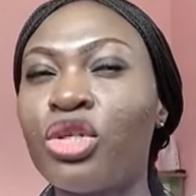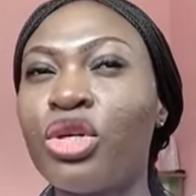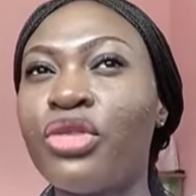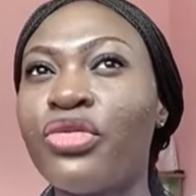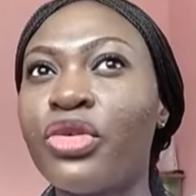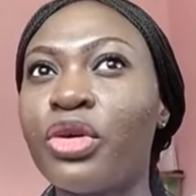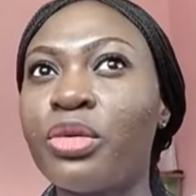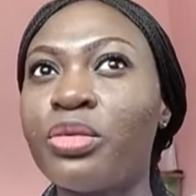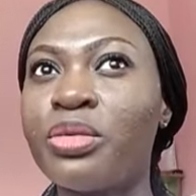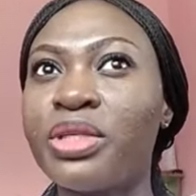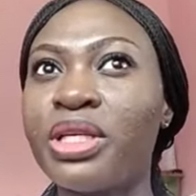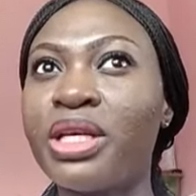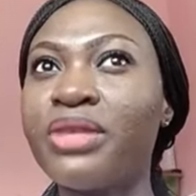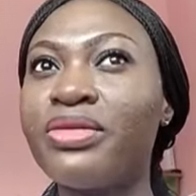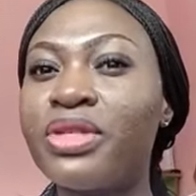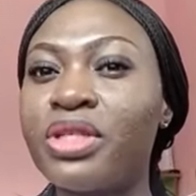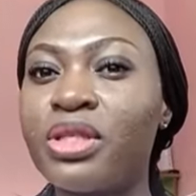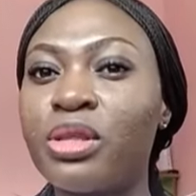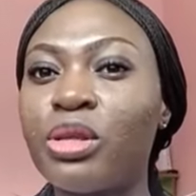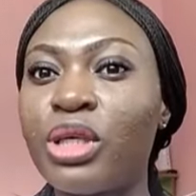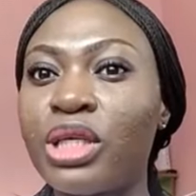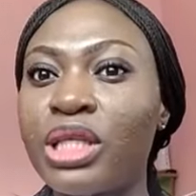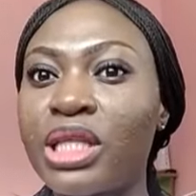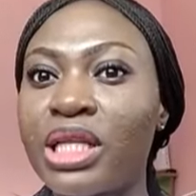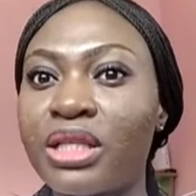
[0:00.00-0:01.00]
So if you observe
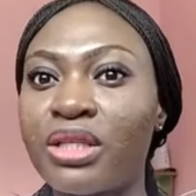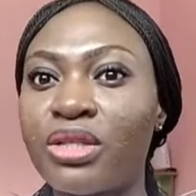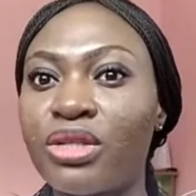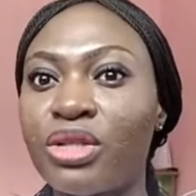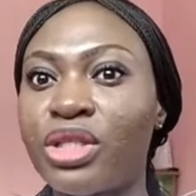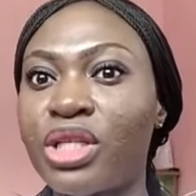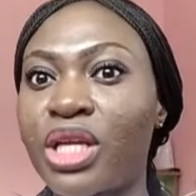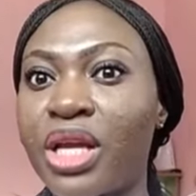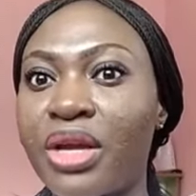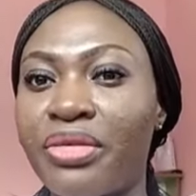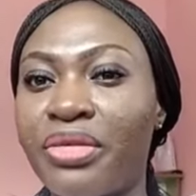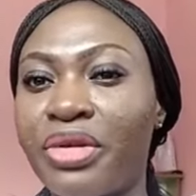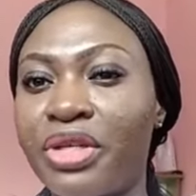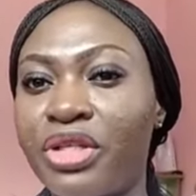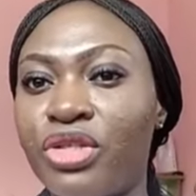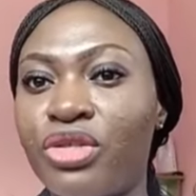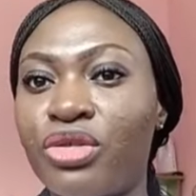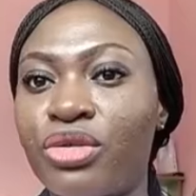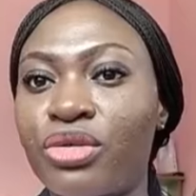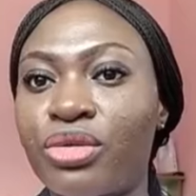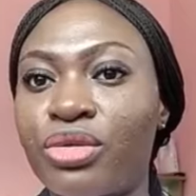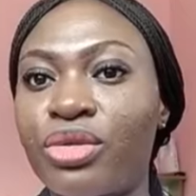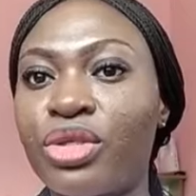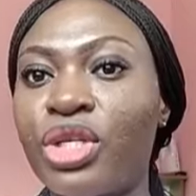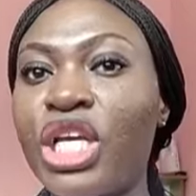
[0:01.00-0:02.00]
he's looking at your
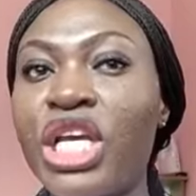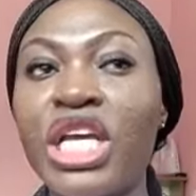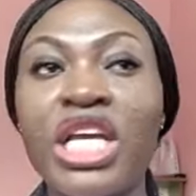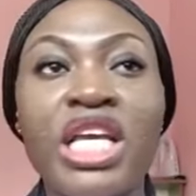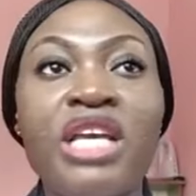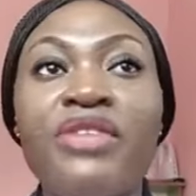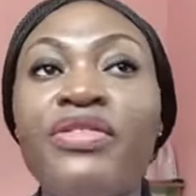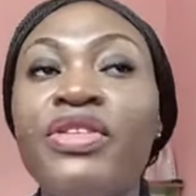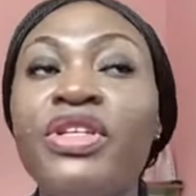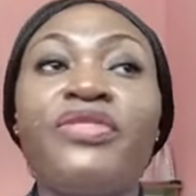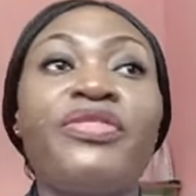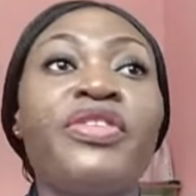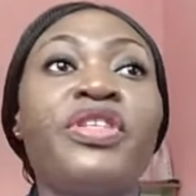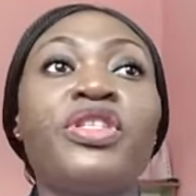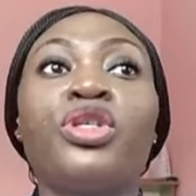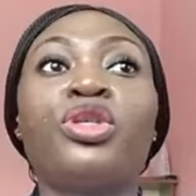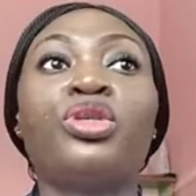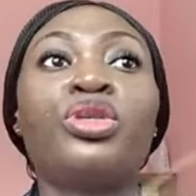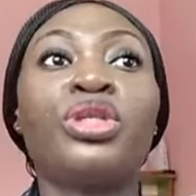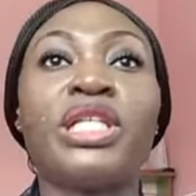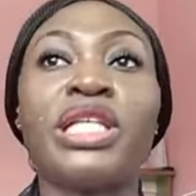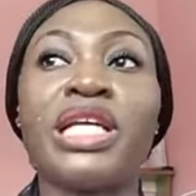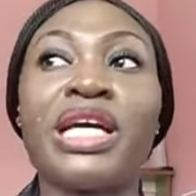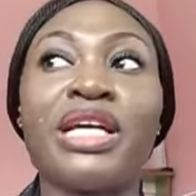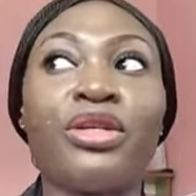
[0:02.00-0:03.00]
direction, even if he's
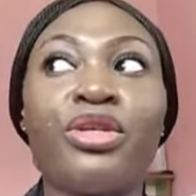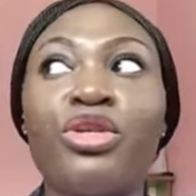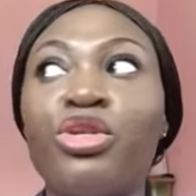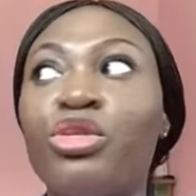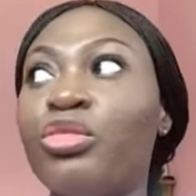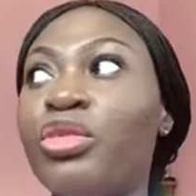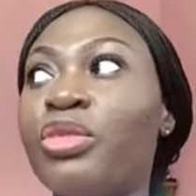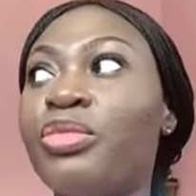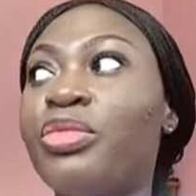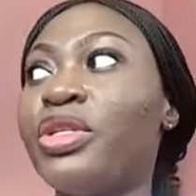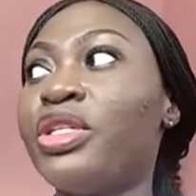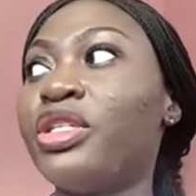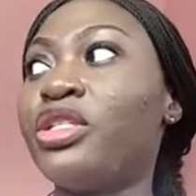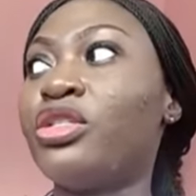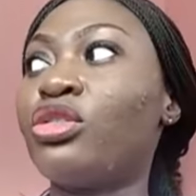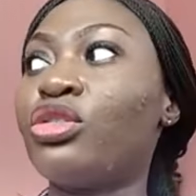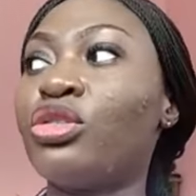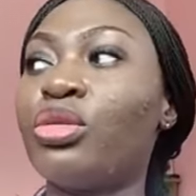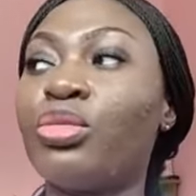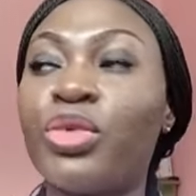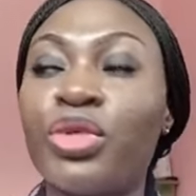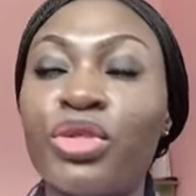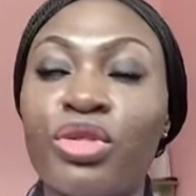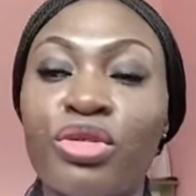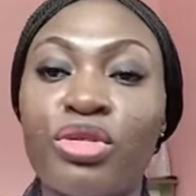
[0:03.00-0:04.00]
not looking at you, maybe he's
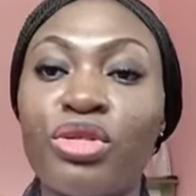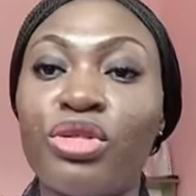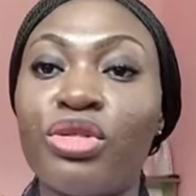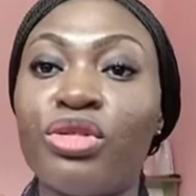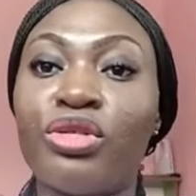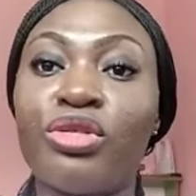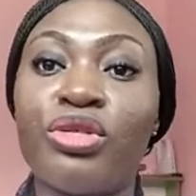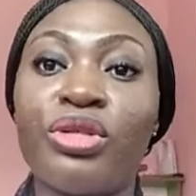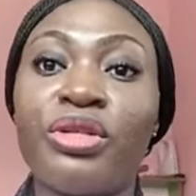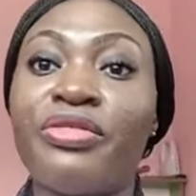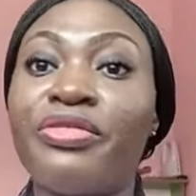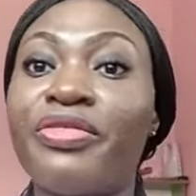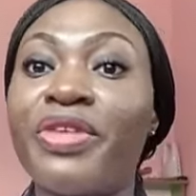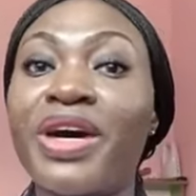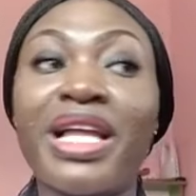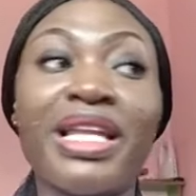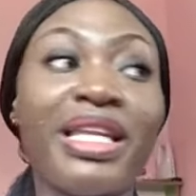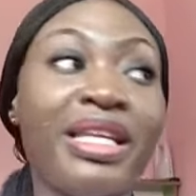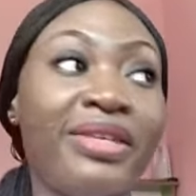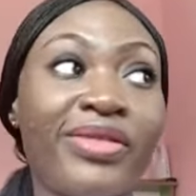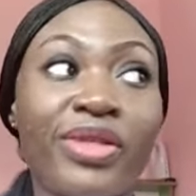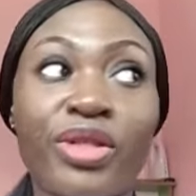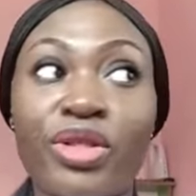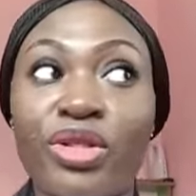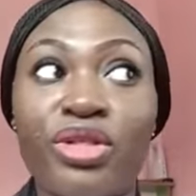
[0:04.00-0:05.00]
someone to the
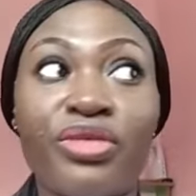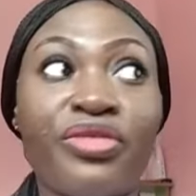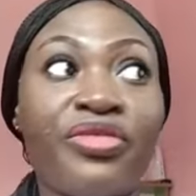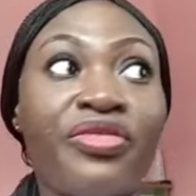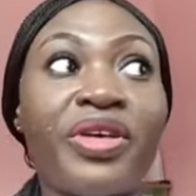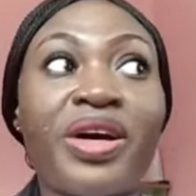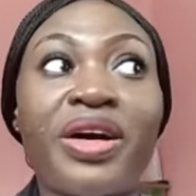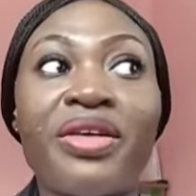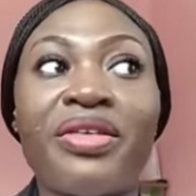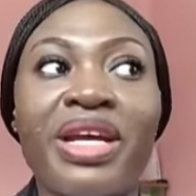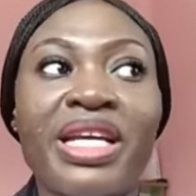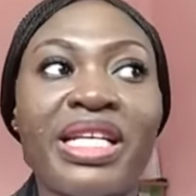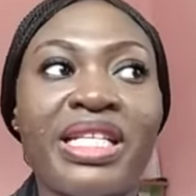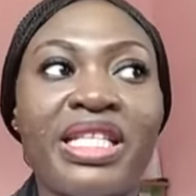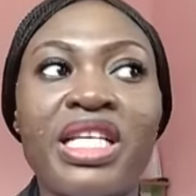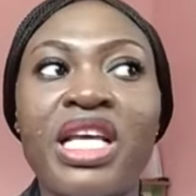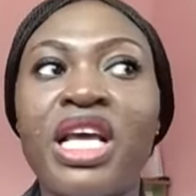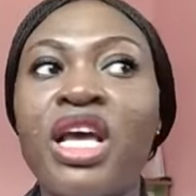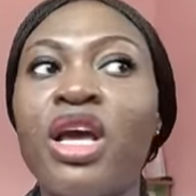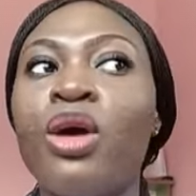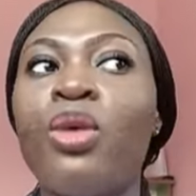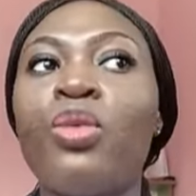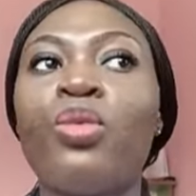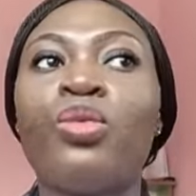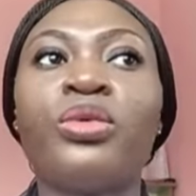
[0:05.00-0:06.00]
far left or to the far right.
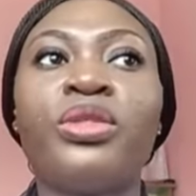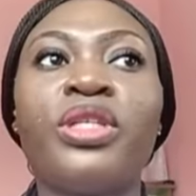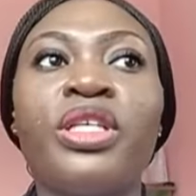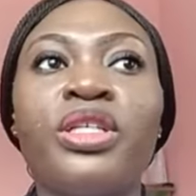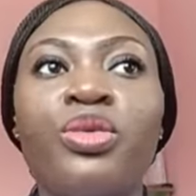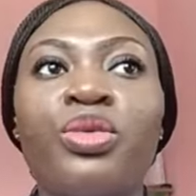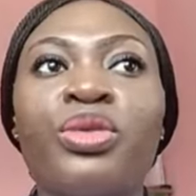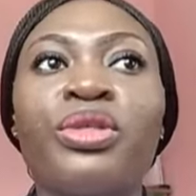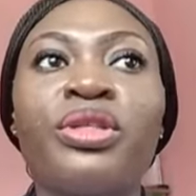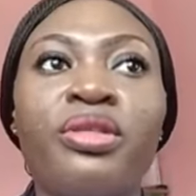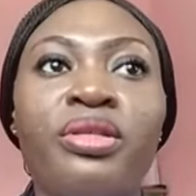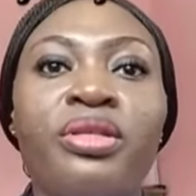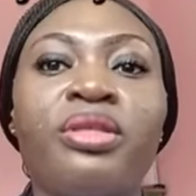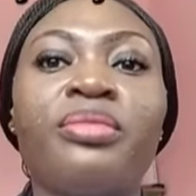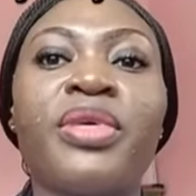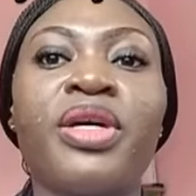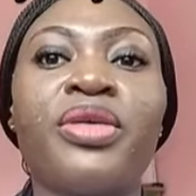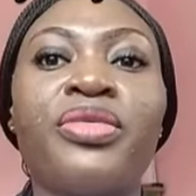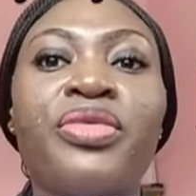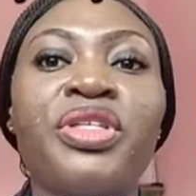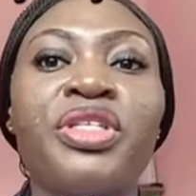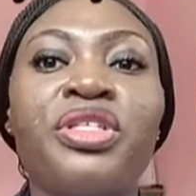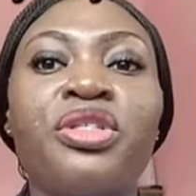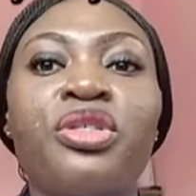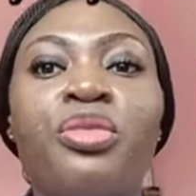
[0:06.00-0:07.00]
There's one thing
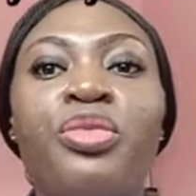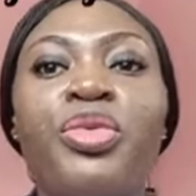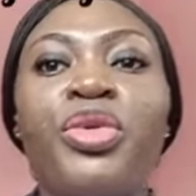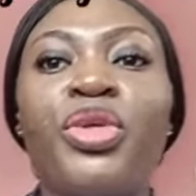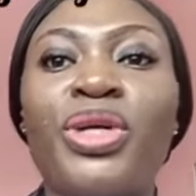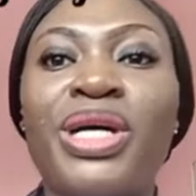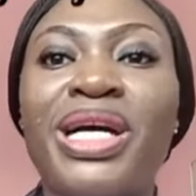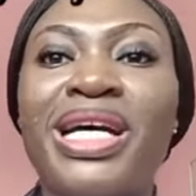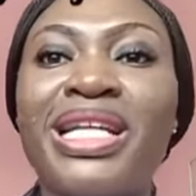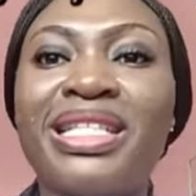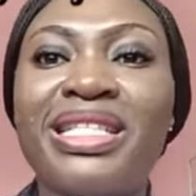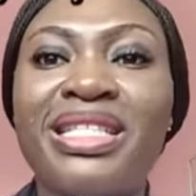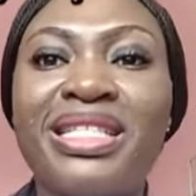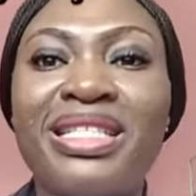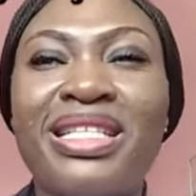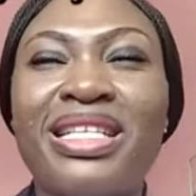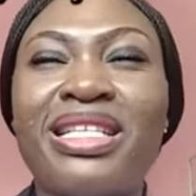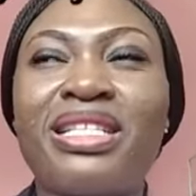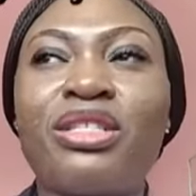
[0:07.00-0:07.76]
about raising up your hand.